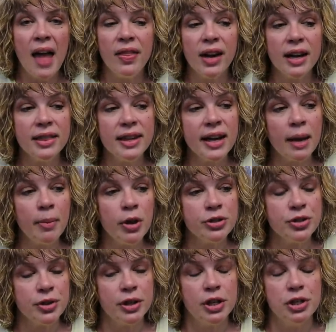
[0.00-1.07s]
And then I think I'm
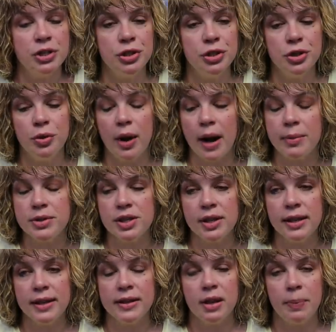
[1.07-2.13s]
also going to do, I was
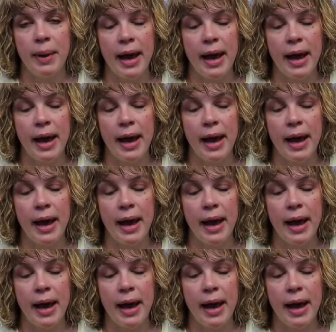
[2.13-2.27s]
looking at the